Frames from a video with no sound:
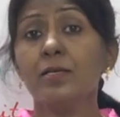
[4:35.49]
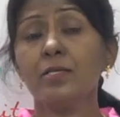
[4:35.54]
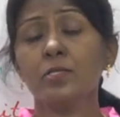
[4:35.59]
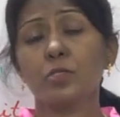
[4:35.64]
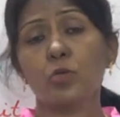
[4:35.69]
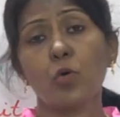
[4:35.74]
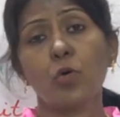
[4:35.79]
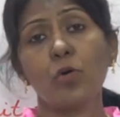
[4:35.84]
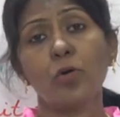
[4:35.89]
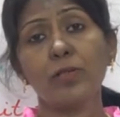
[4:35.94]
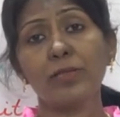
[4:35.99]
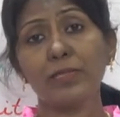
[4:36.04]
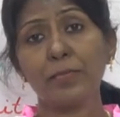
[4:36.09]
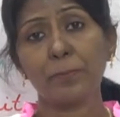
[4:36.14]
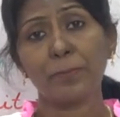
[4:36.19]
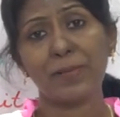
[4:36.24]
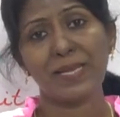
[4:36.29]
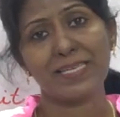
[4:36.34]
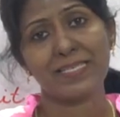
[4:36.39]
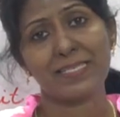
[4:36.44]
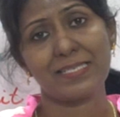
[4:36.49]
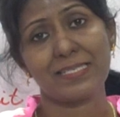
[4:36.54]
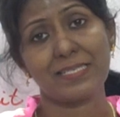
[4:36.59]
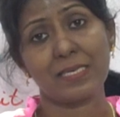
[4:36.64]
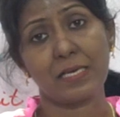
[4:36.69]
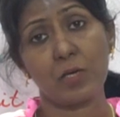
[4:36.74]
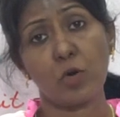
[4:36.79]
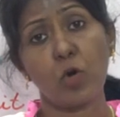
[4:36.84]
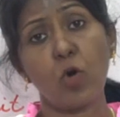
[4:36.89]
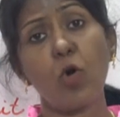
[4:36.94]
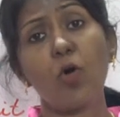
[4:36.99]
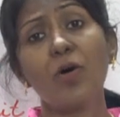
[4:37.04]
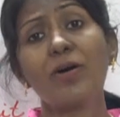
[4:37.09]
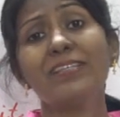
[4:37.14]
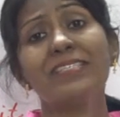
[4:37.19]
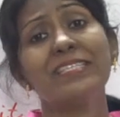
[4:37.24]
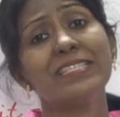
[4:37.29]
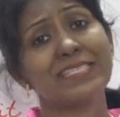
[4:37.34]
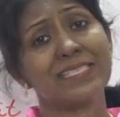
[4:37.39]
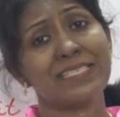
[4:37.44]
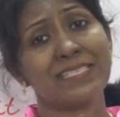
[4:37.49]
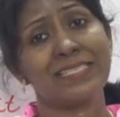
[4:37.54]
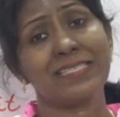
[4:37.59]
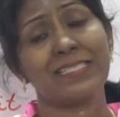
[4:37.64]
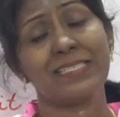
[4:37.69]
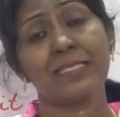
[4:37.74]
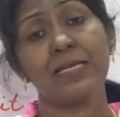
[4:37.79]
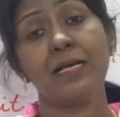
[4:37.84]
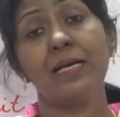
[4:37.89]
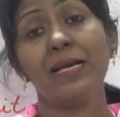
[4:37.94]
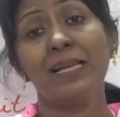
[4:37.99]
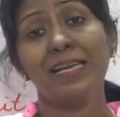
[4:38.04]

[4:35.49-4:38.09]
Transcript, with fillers: So all the places are long distance,